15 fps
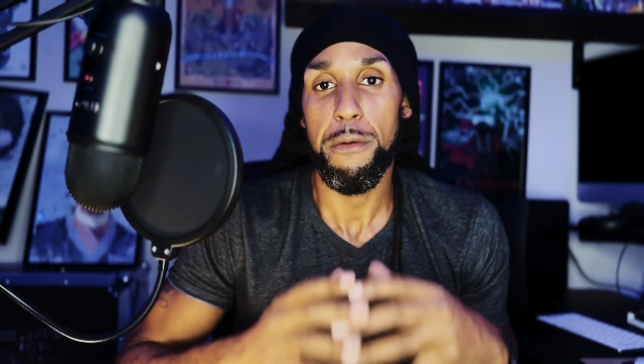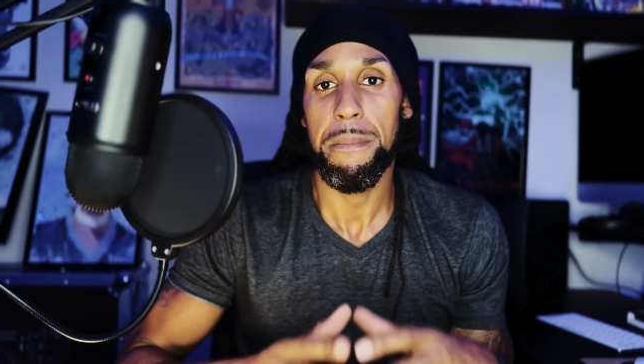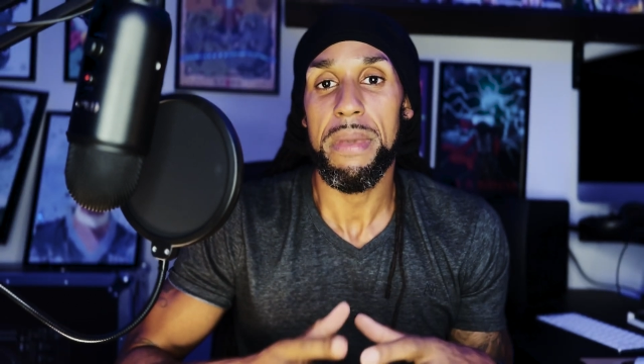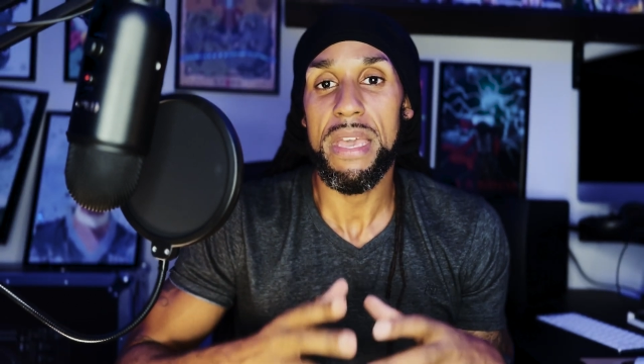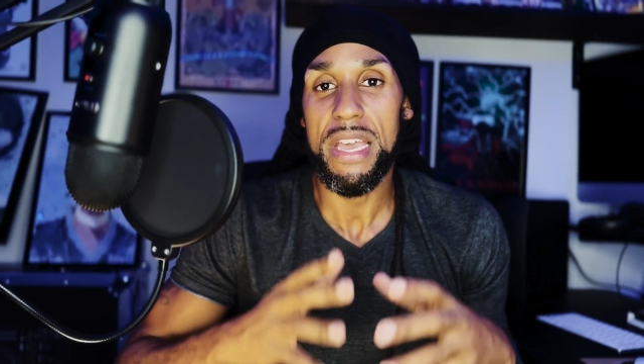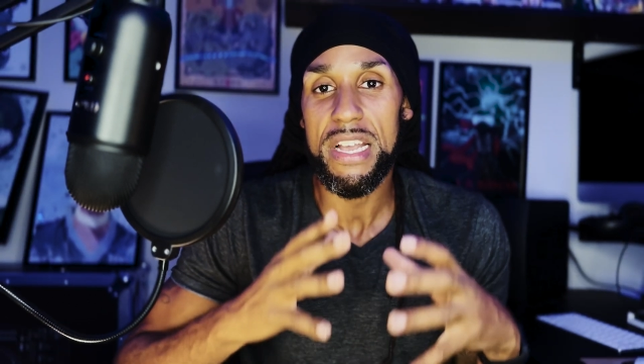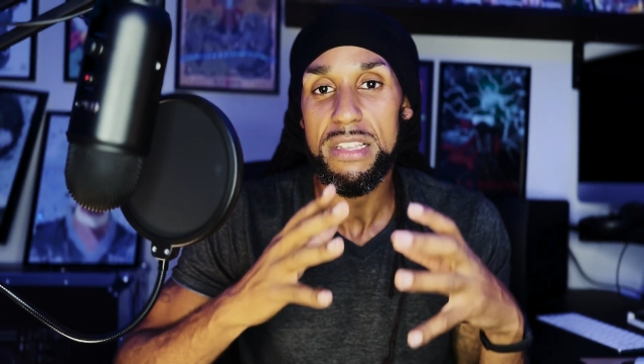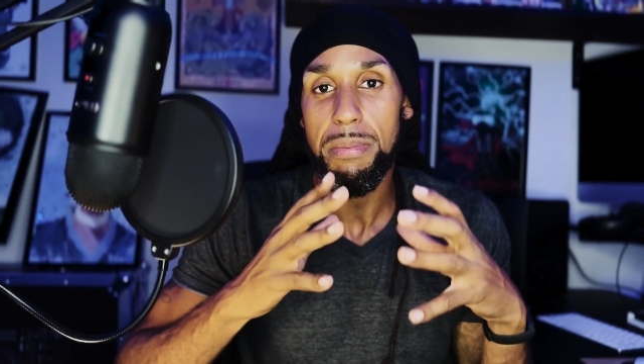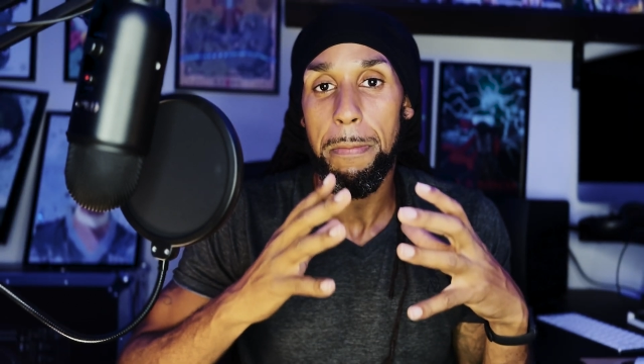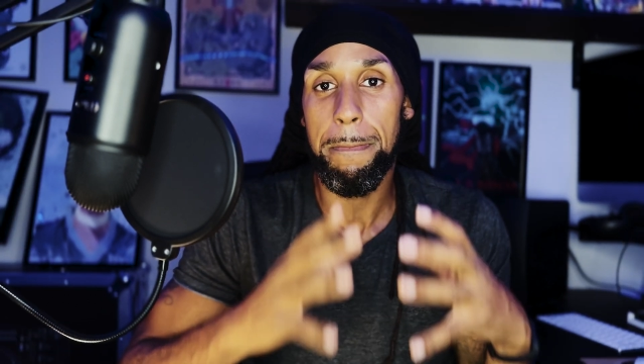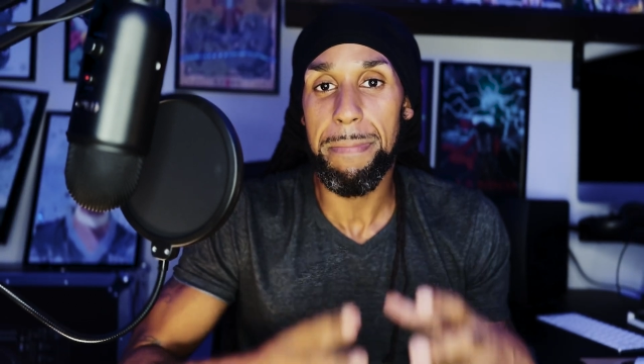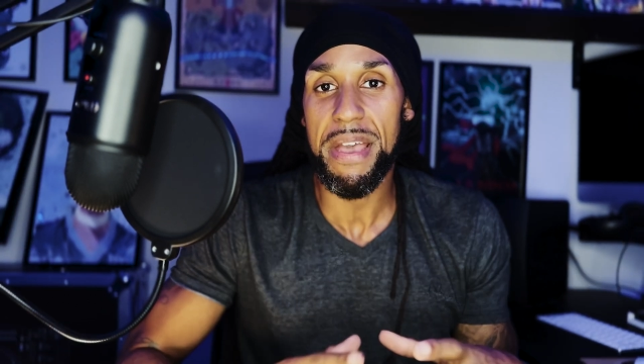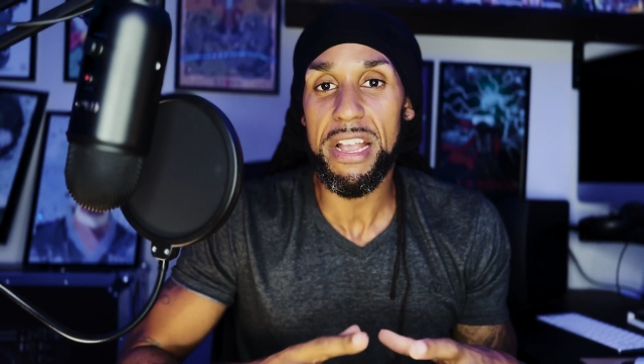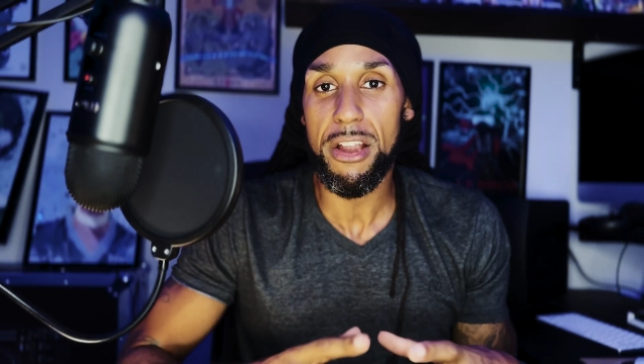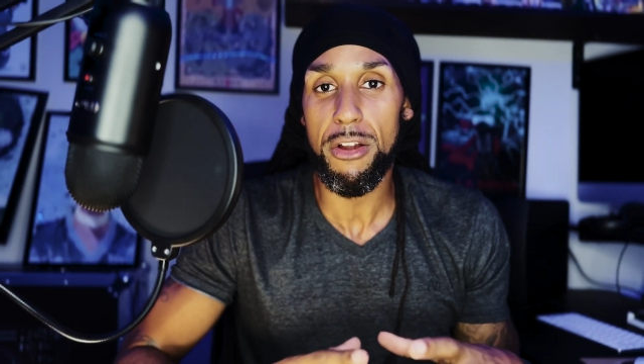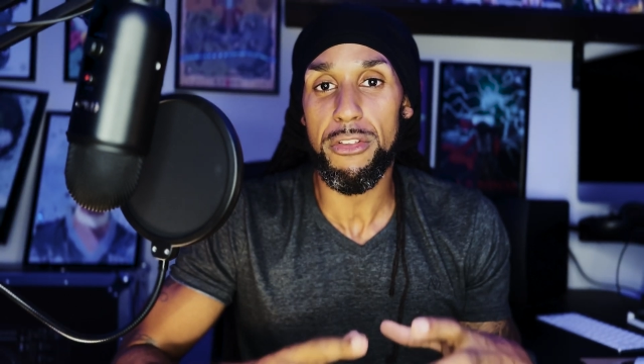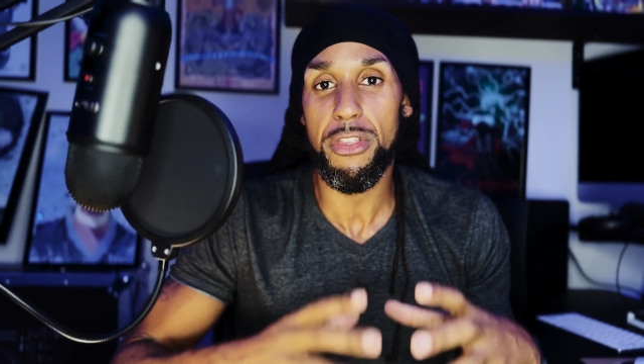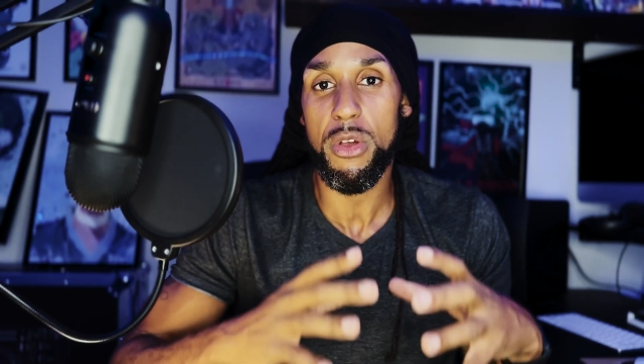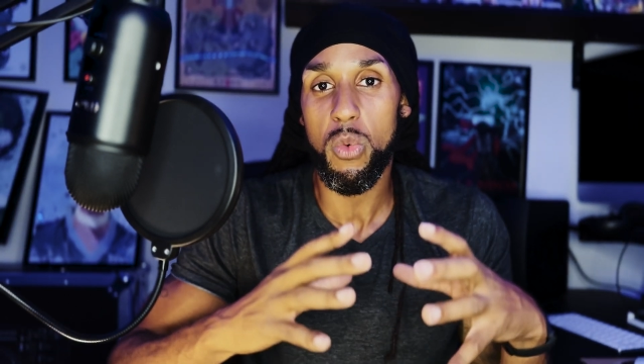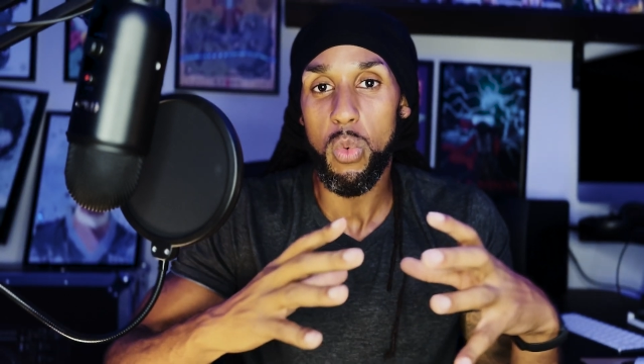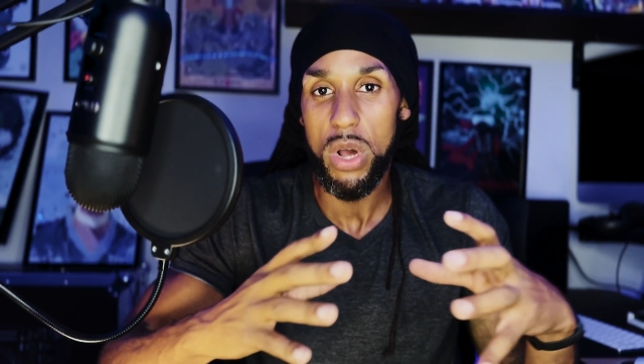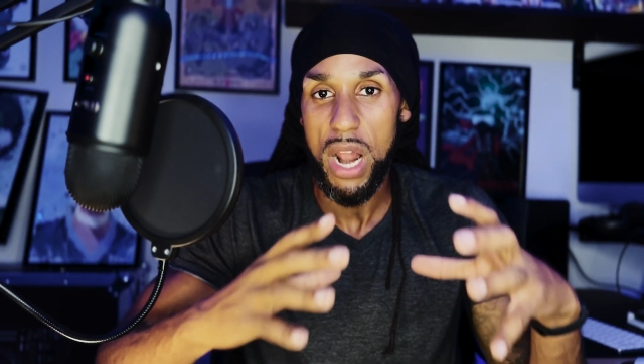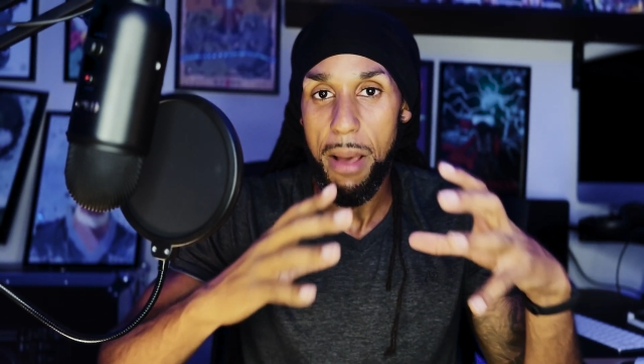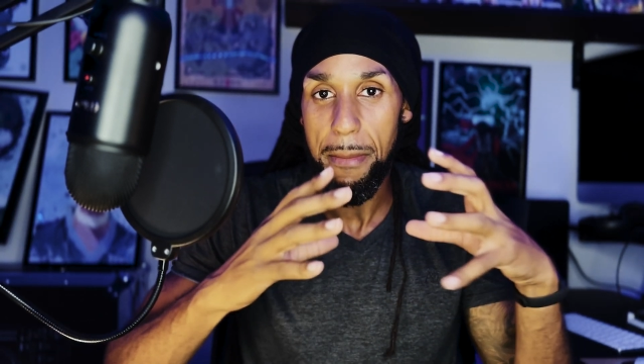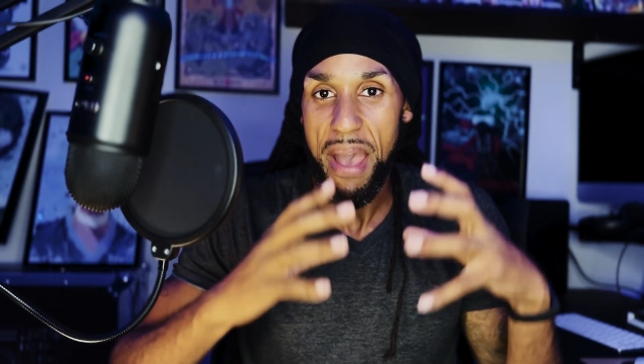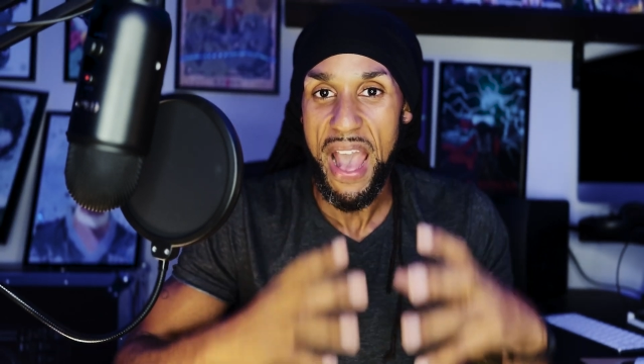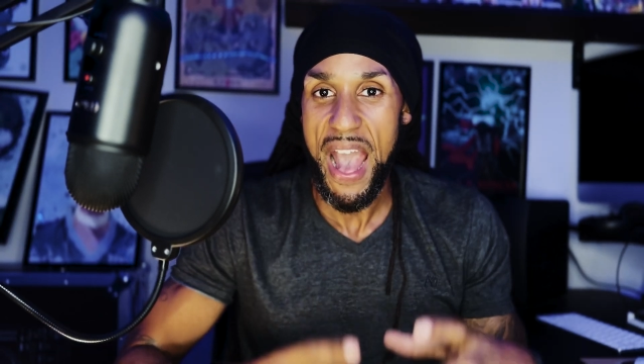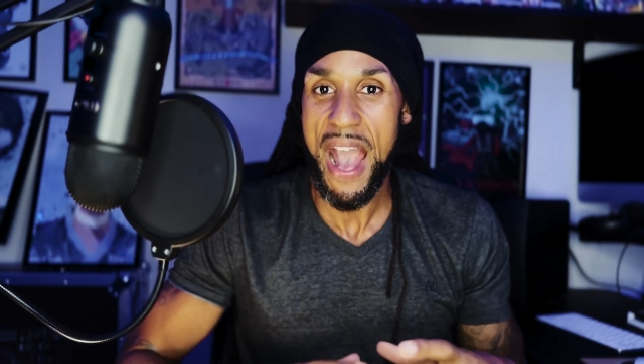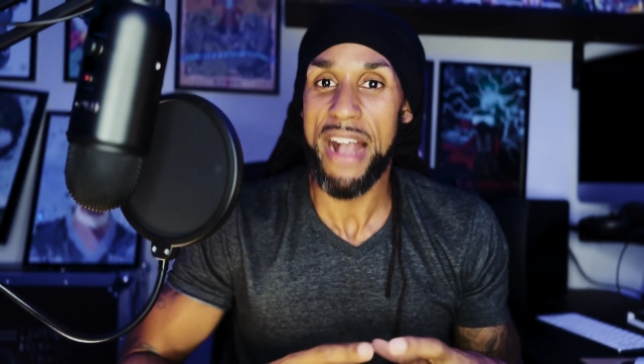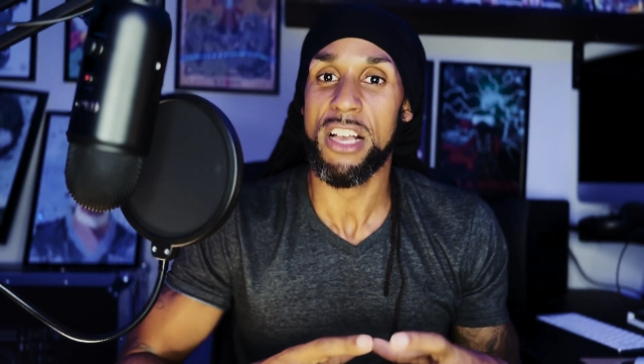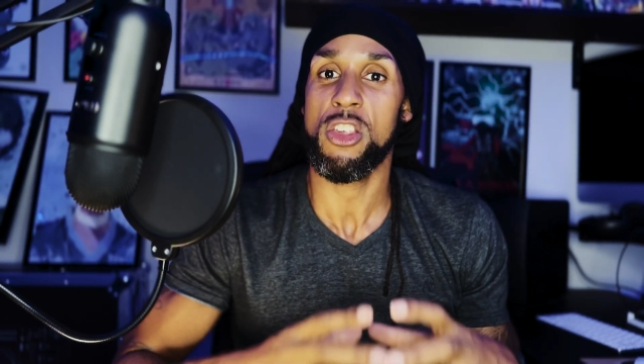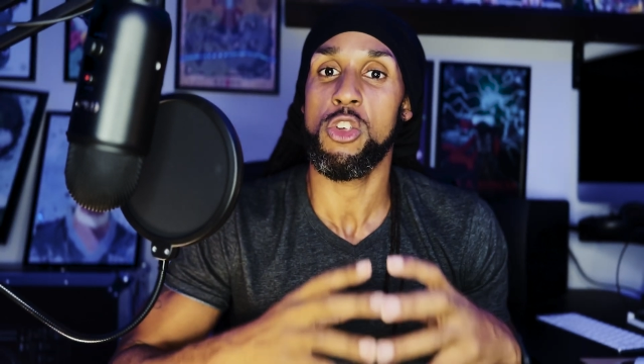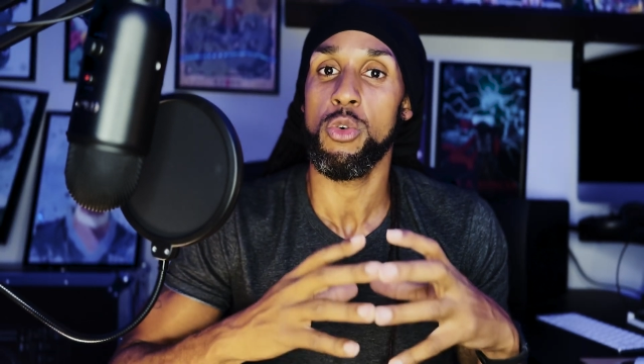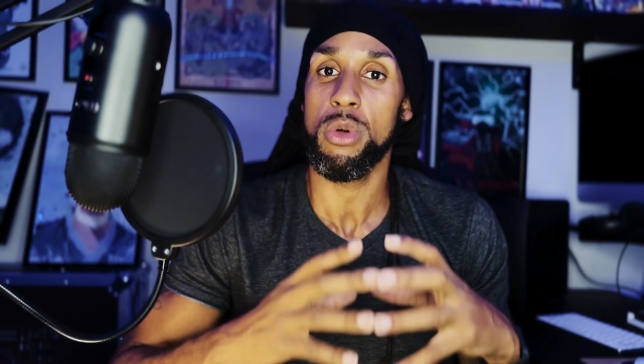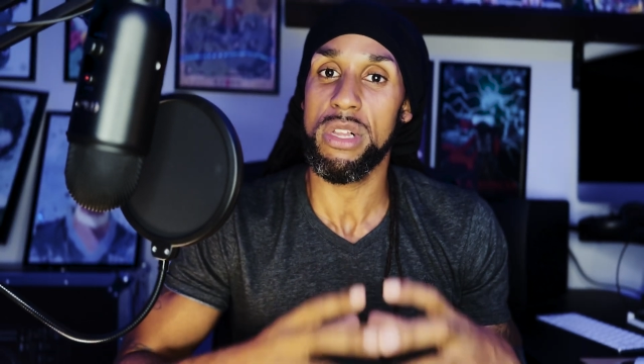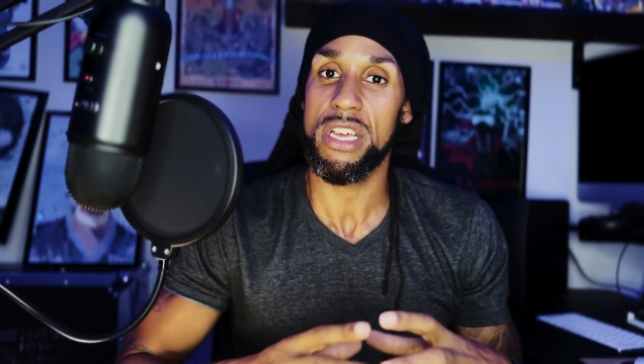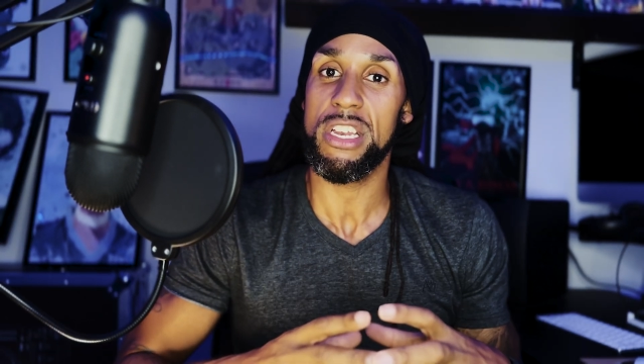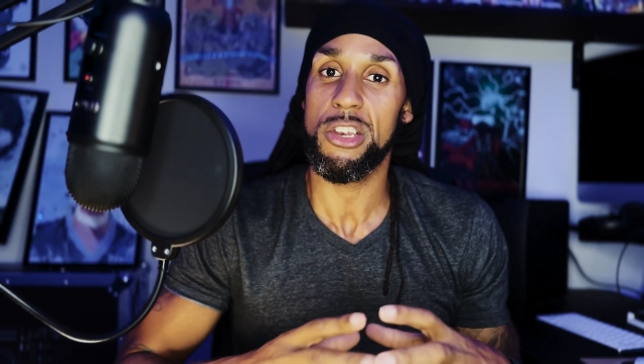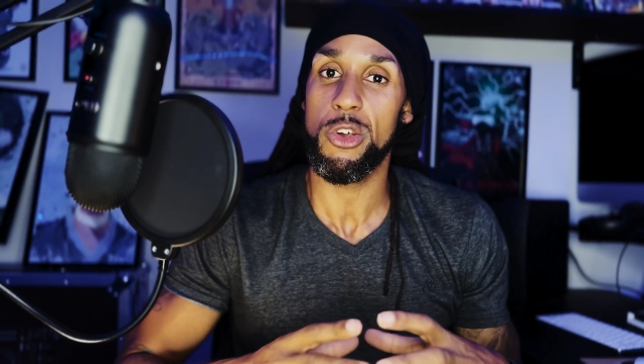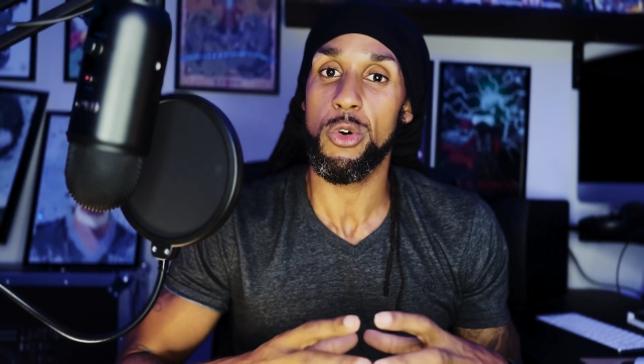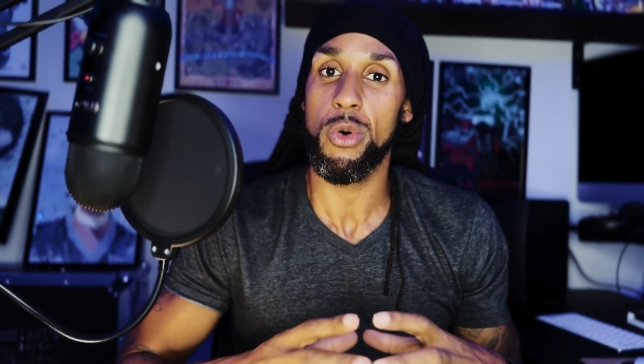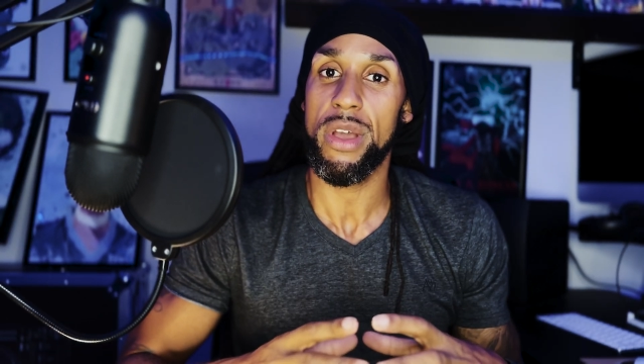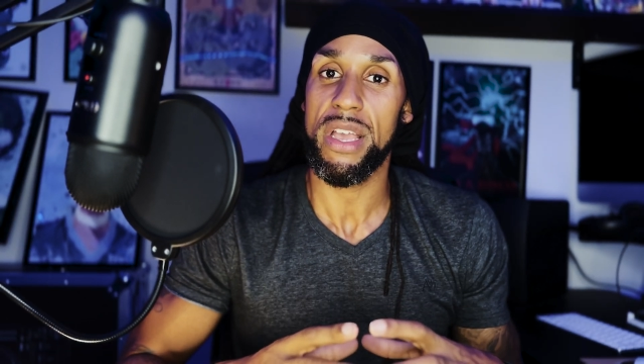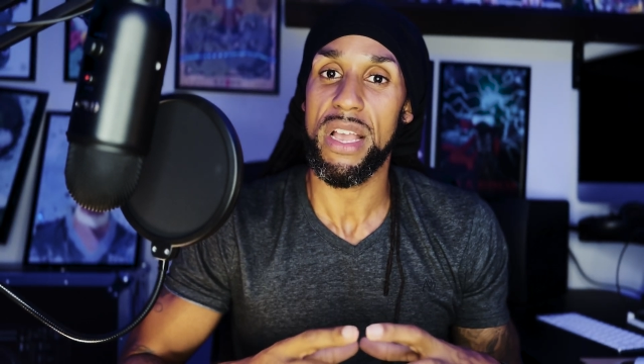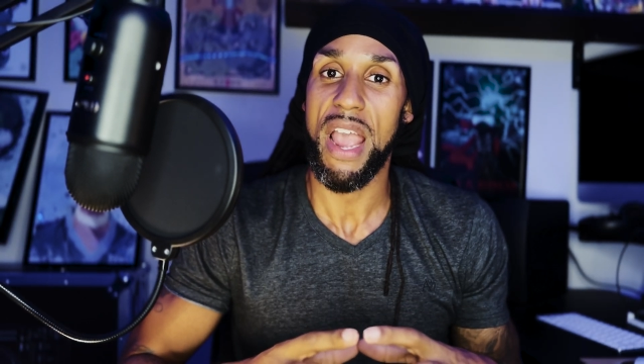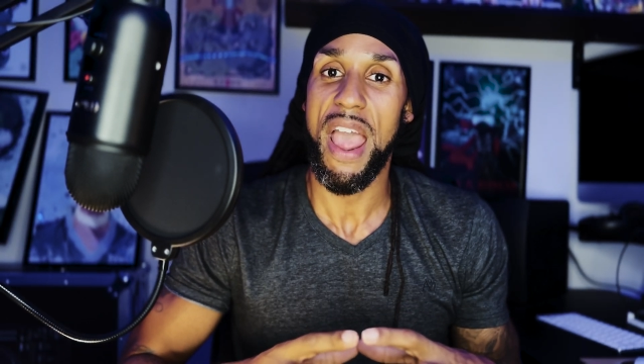me, it's bigger than what I'm actually doing,